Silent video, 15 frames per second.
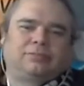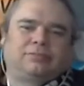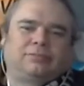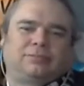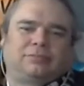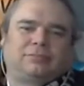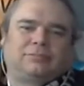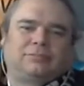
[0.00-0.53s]

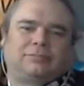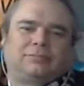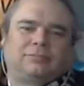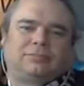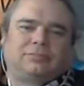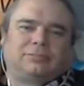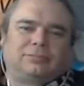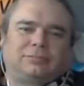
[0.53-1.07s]

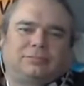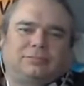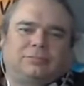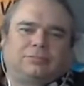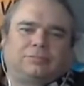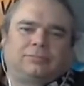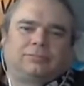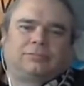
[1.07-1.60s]

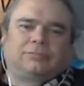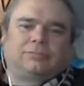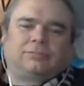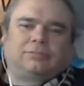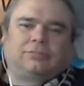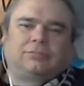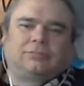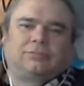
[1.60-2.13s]

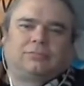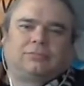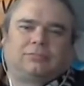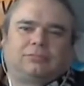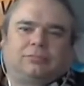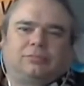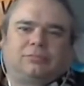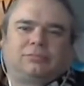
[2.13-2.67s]

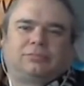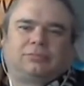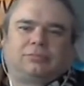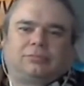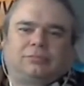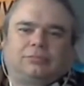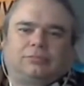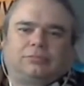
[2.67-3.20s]

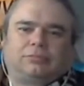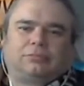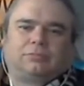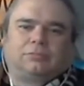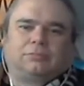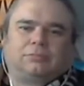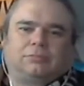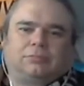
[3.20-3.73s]
No words are spoken by the person on screen.